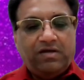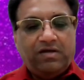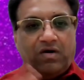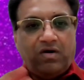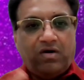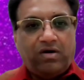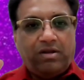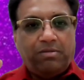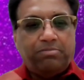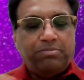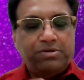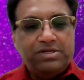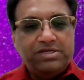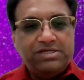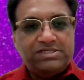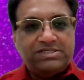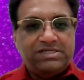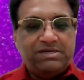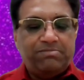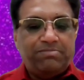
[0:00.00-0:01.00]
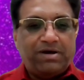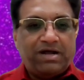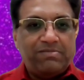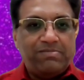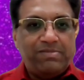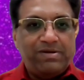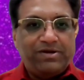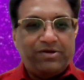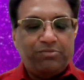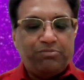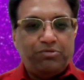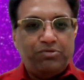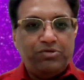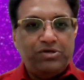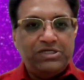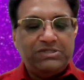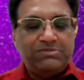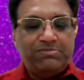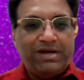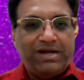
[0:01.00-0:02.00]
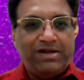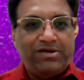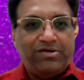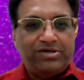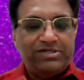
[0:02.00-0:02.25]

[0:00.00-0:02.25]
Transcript: or a police department, a policeman